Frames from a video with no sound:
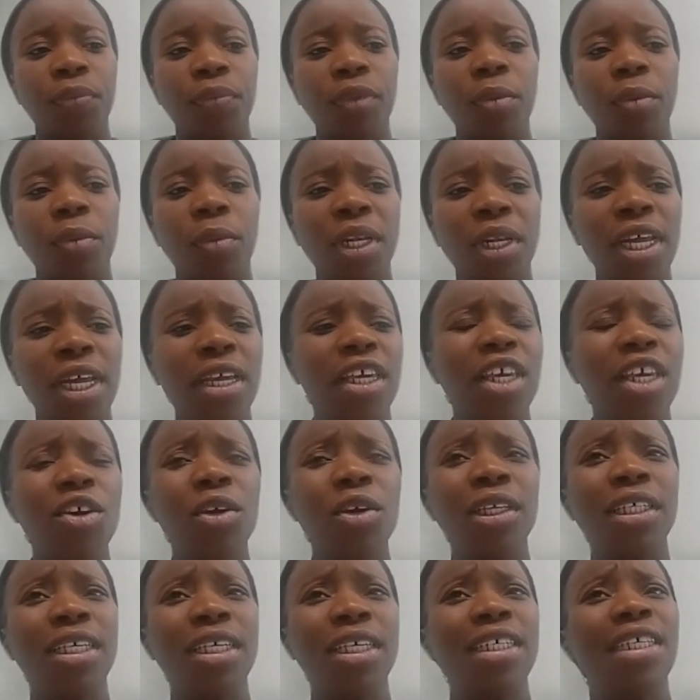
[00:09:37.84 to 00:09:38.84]
But then
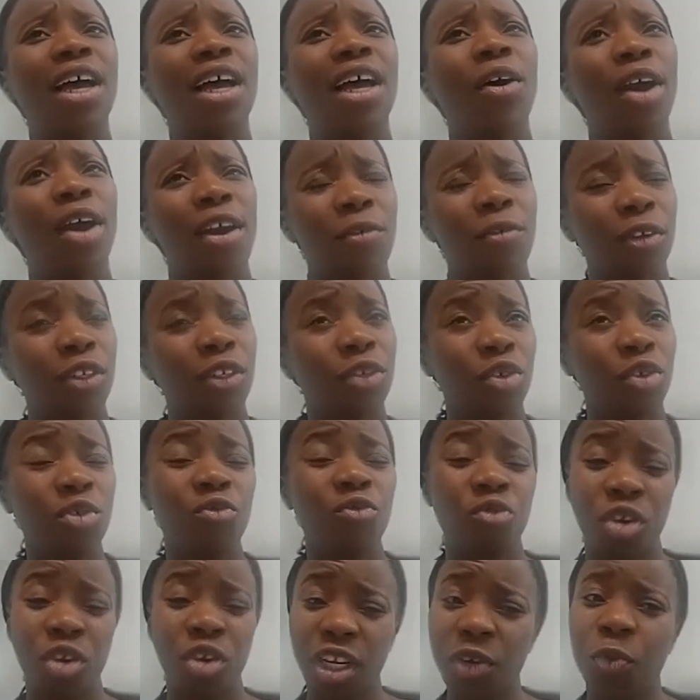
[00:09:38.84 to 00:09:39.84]
QUTs are ever doing
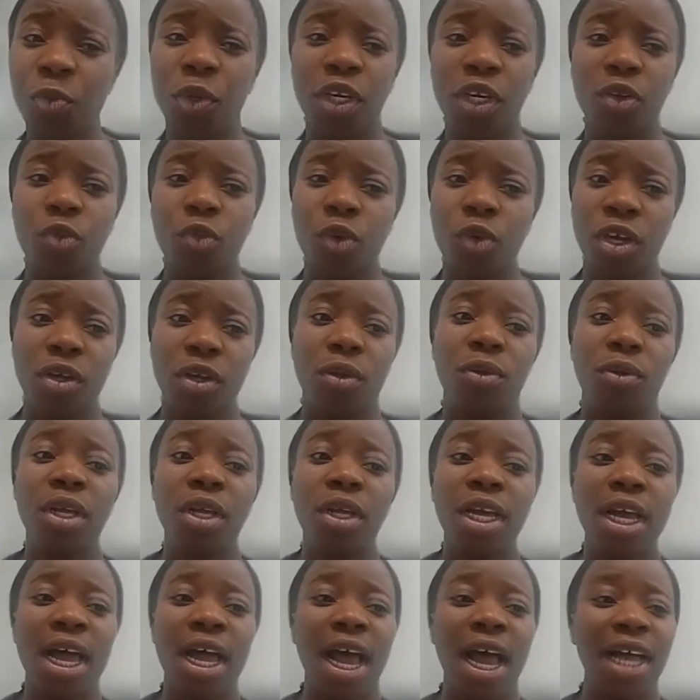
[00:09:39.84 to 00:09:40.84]
really, really well
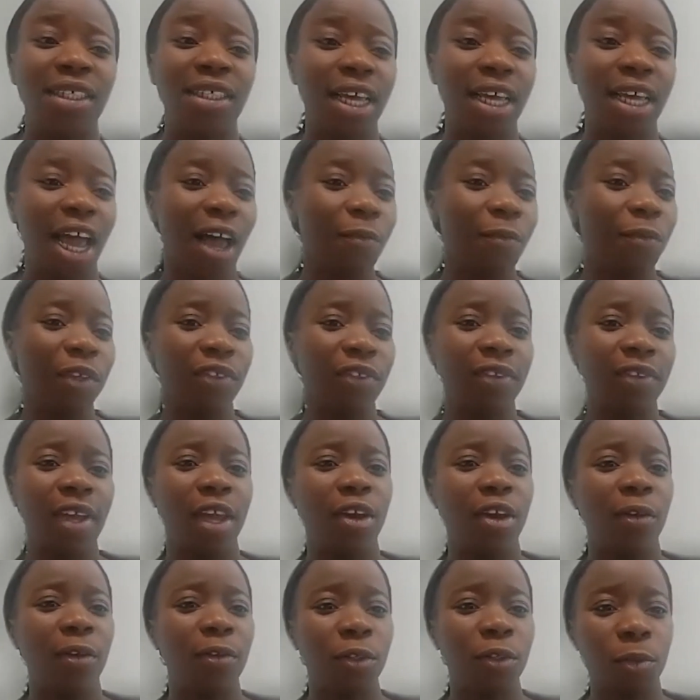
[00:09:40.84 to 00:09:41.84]
as they have this
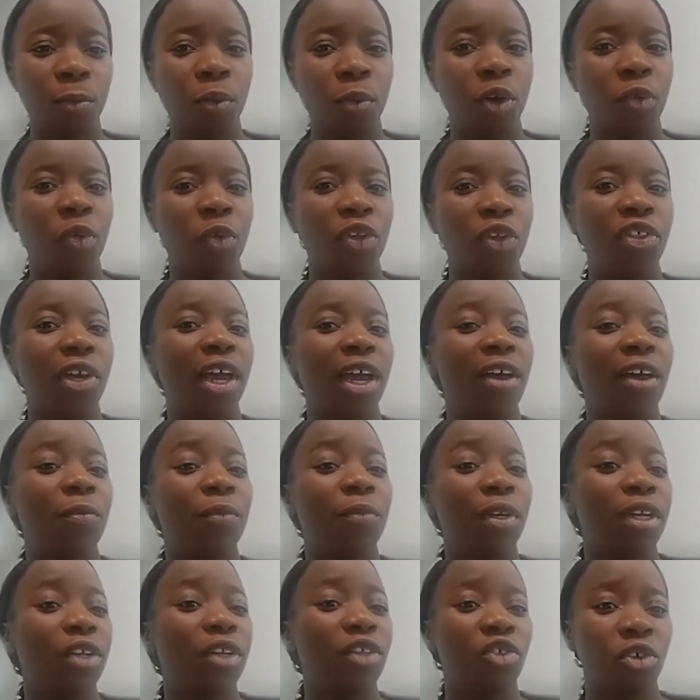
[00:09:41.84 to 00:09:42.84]
kind of support, which I have
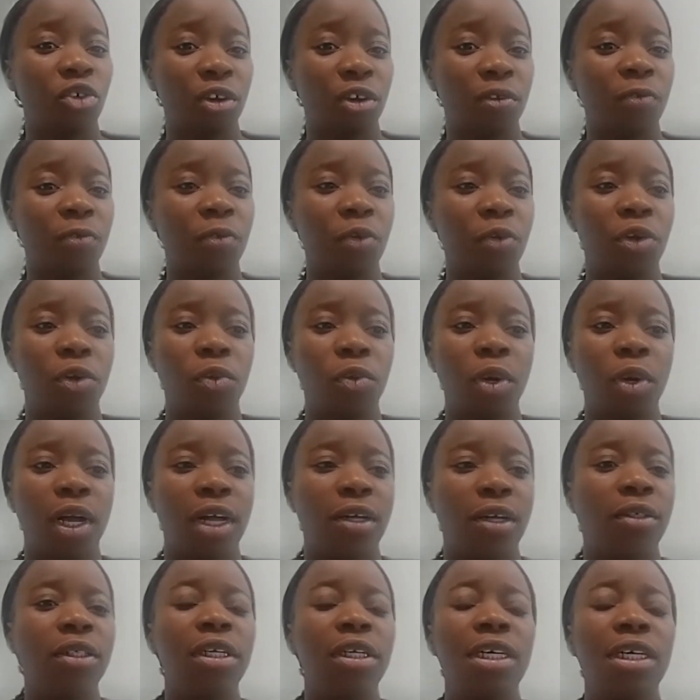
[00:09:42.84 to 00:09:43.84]
been enjoying for a
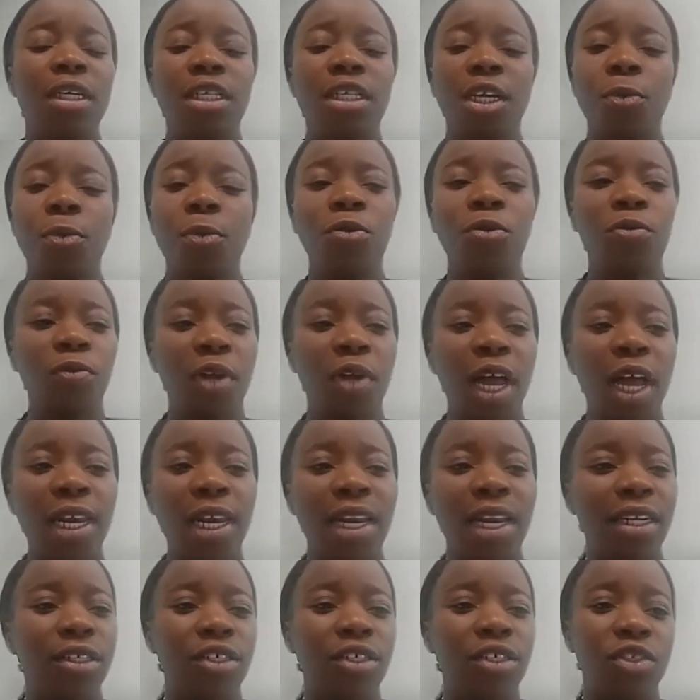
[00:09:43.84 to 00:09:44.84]
while. They provide
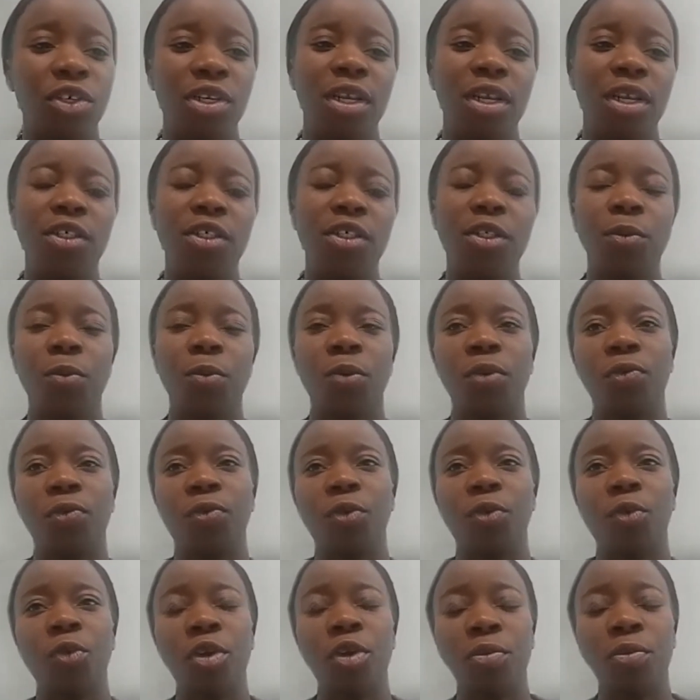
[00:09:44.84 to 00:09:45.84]
additional support
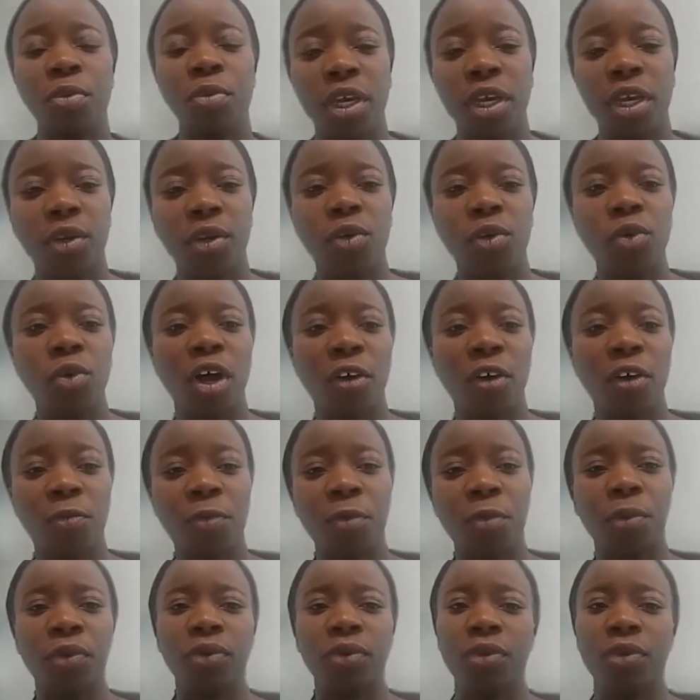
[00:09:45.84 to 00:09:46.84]
for women who have
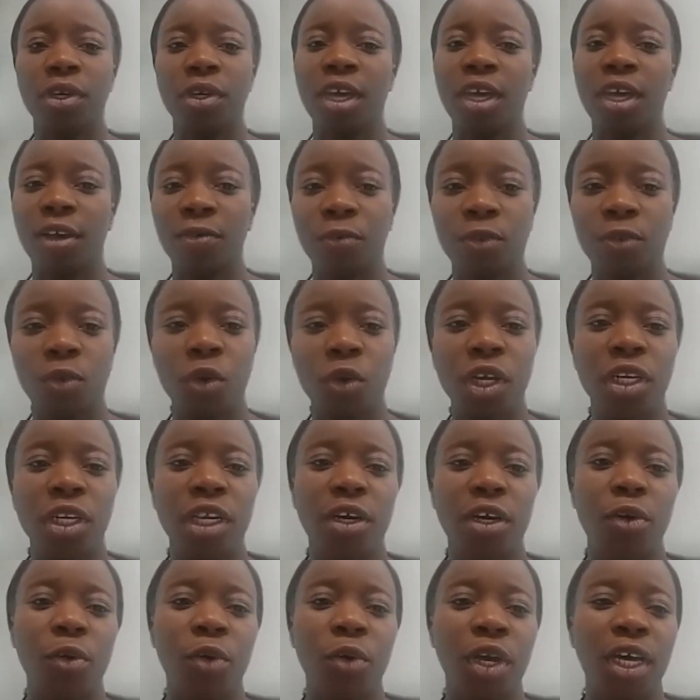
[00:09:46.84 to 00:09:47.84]
people to care for when
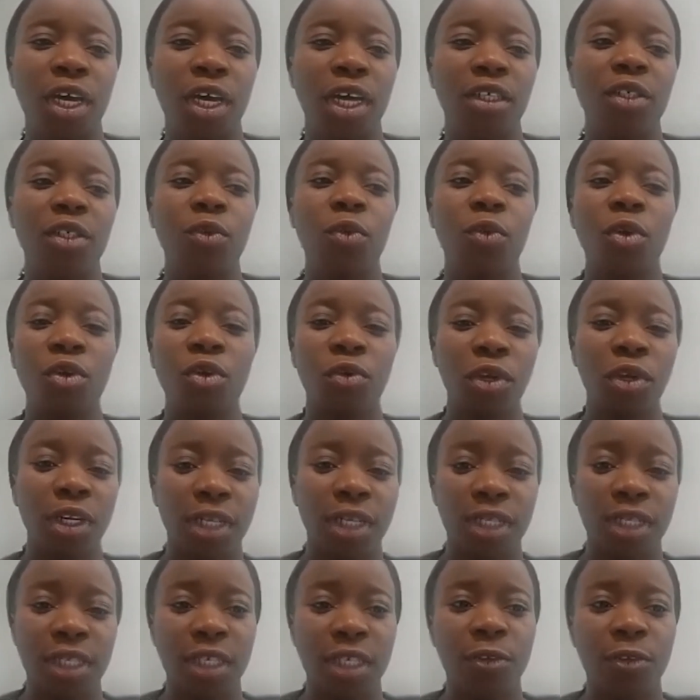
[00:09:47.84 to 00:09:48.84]
they're away at
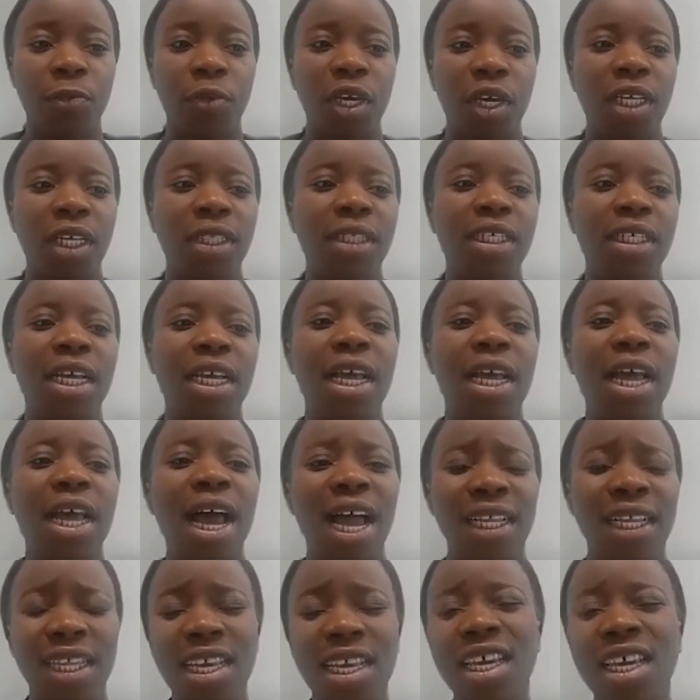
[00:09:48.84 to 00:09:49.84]
work-related events.
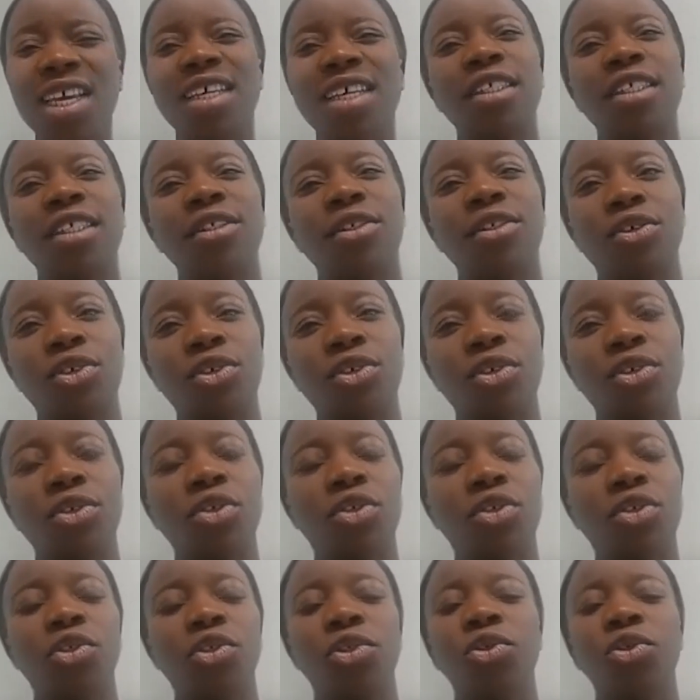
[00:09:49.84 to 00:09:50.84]
I think institutions
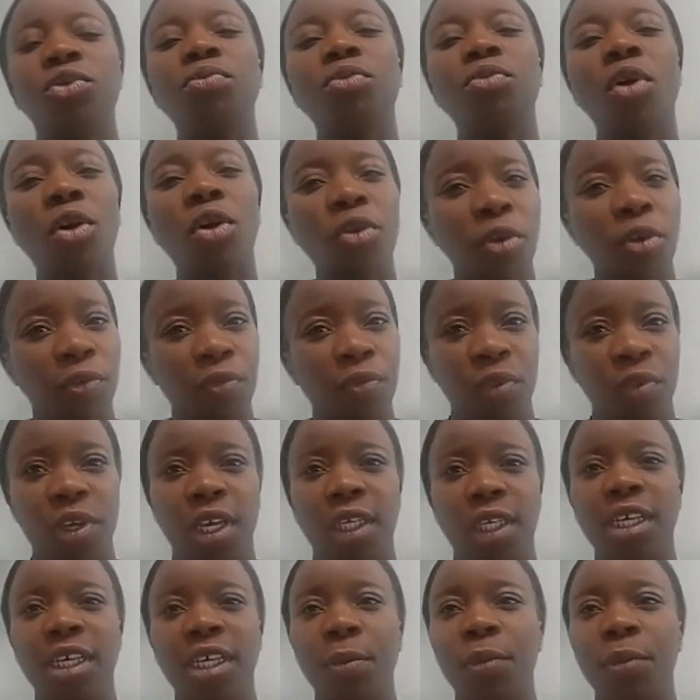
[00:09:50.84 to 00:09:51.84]
should do more of
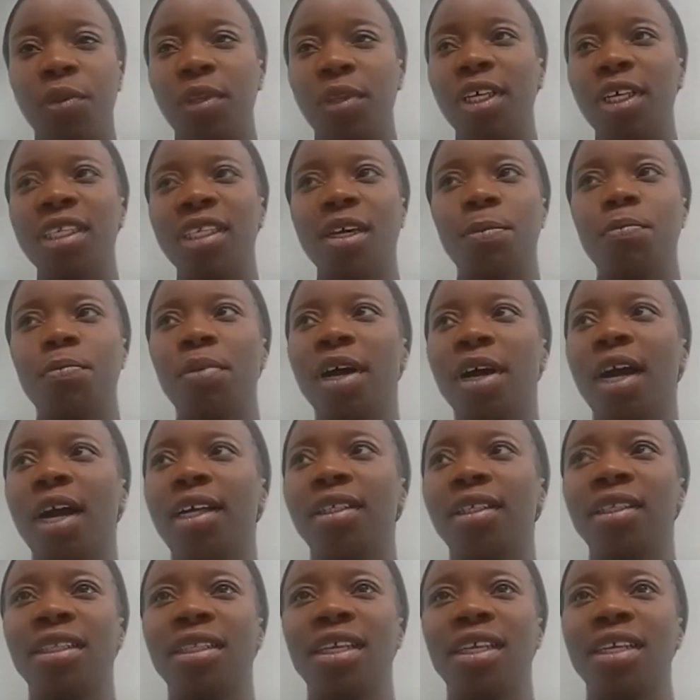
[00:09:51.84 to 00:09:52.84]
this. I mean, these are
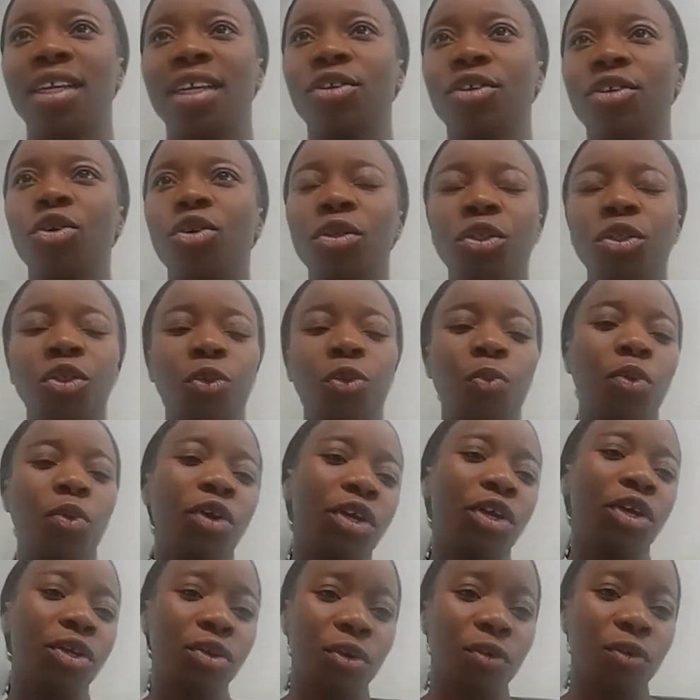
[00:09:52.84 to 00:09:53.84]
parts that are not
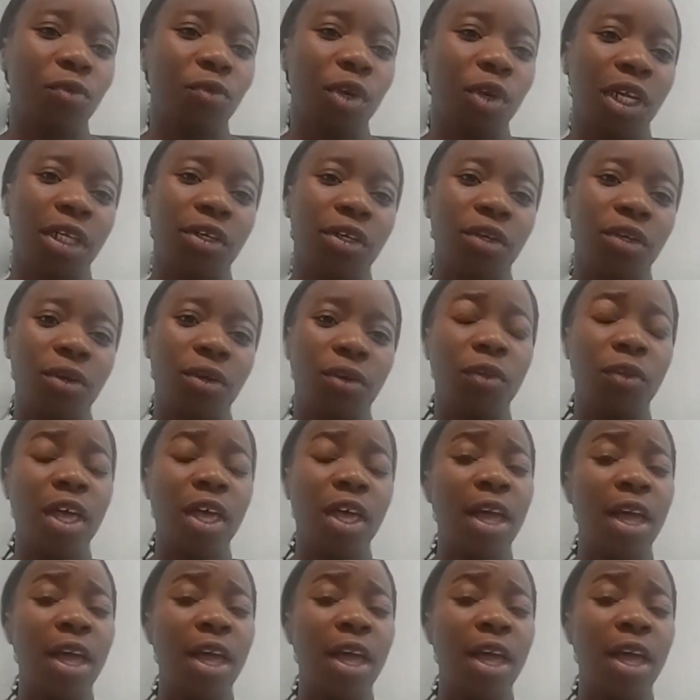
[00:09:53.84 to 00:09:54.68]
spoken of well enough.